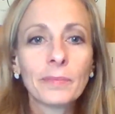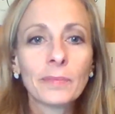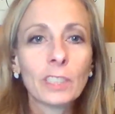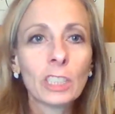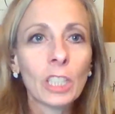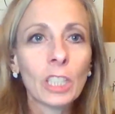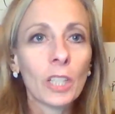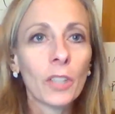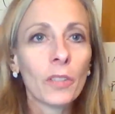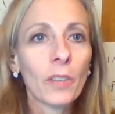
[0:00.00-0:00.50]

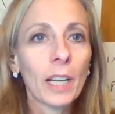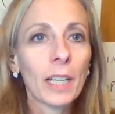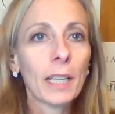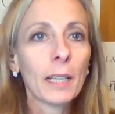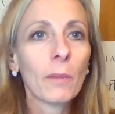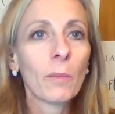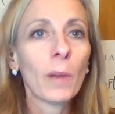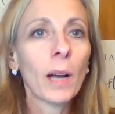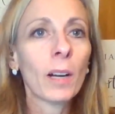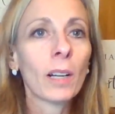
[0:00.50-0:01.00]
Started
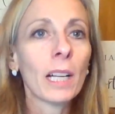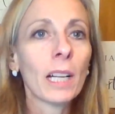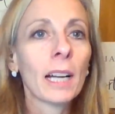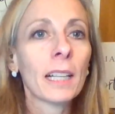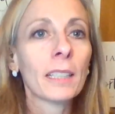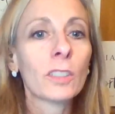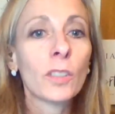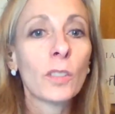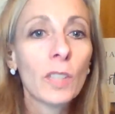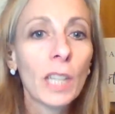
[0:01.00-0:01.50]
writing about
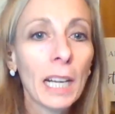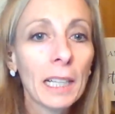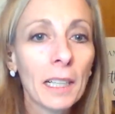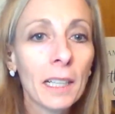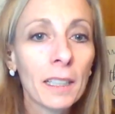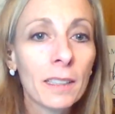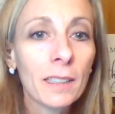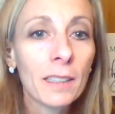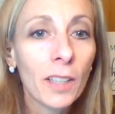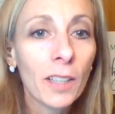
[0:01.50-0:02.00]
God two
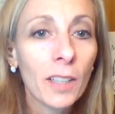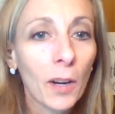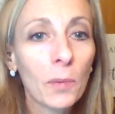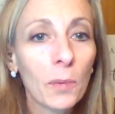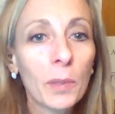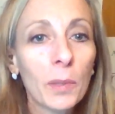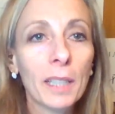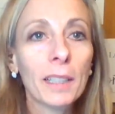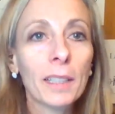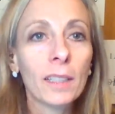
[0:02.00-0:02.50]
decades ago
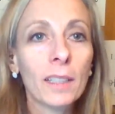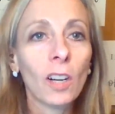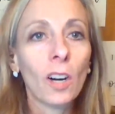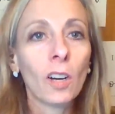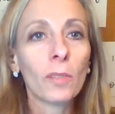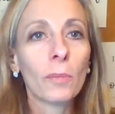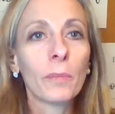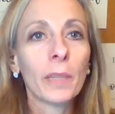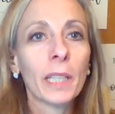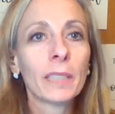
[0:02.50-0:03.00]
when He had
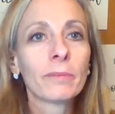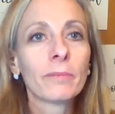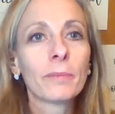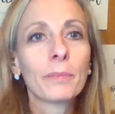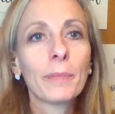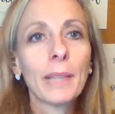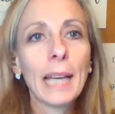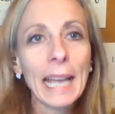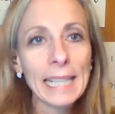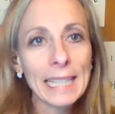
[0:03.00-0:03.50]
called me.
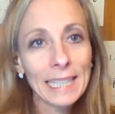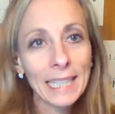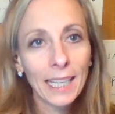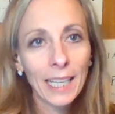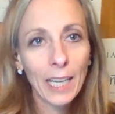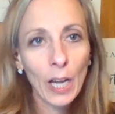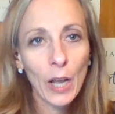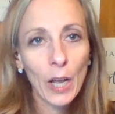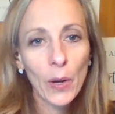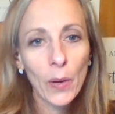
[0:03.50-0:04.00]
I
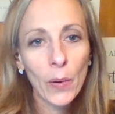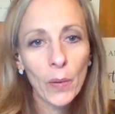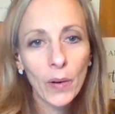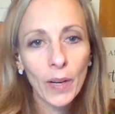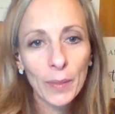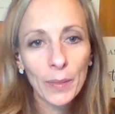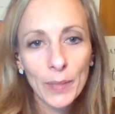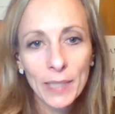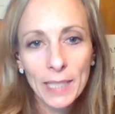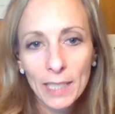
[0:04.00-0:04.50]
said
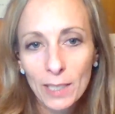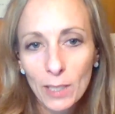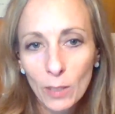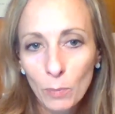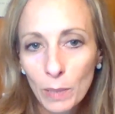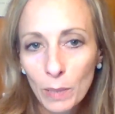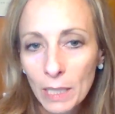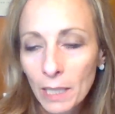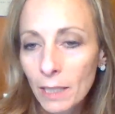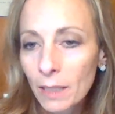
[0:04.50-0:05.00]
no. I was
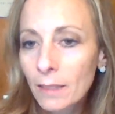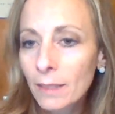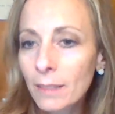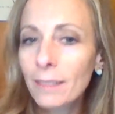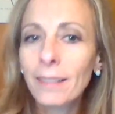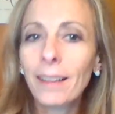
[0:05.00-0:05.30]
disobedient.